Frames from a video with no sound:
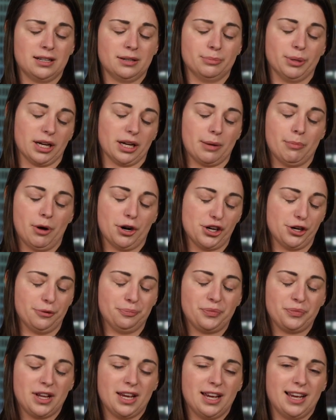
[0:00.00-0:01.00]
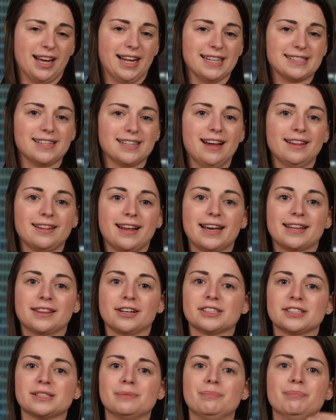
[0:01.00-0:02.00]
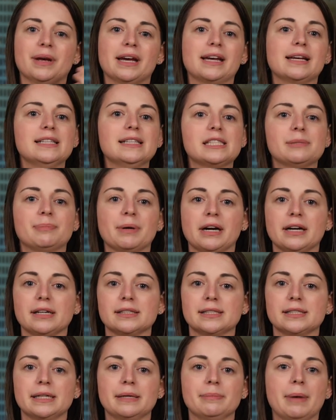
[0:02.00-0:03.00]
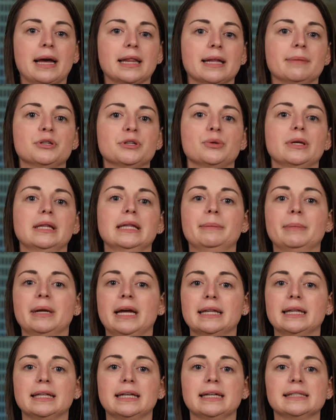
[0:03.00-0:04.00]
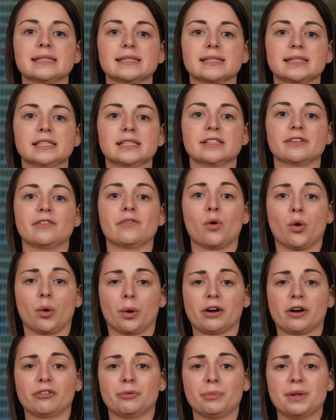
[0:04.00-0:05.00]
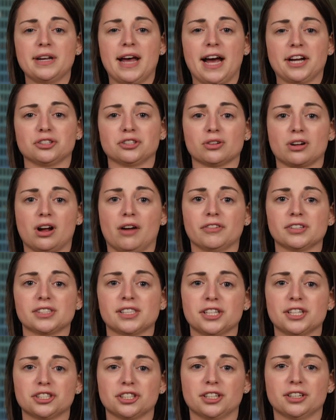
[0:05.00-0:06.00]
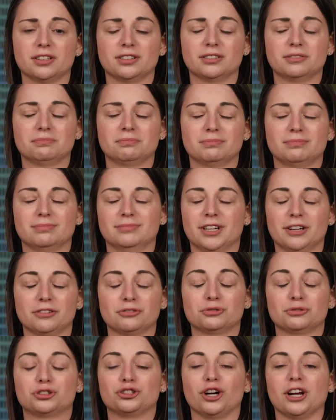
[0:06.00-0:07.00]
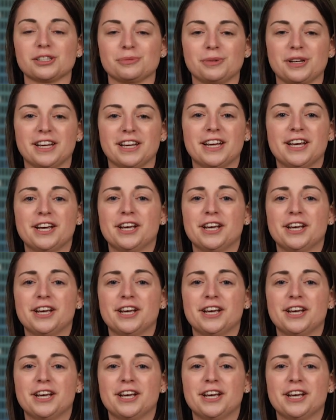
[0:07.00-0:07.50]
But come on, y'all. It's not like there's some big conspiracy by them to eliminate the existence of Warwick from the national conversation. No, trust me.